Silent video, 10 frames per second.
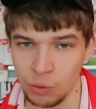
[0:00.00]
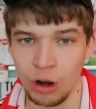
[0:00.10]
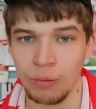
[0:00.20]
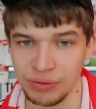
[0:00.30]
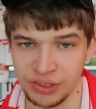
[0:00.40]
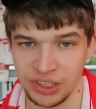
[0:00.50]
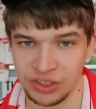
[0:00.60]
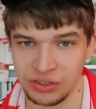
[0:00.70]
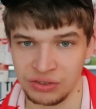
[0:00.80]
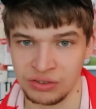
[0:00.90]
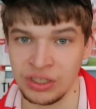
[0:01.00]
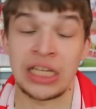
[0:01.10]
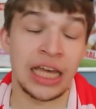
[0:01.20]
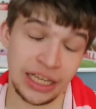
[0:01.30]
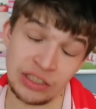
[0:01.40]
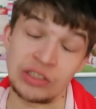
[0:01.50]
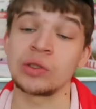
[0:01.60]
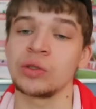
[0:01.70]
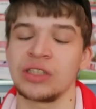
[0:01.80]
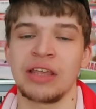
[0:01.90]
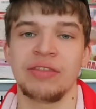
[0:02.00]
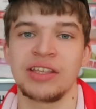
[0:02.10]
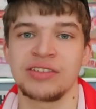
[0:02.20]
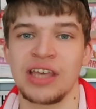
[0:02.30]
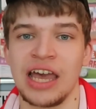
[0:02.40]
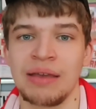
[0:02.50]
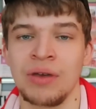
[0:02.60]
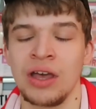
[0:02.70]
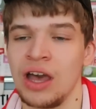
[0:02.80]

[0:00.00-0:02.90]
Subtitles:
all competitions. He scored in this game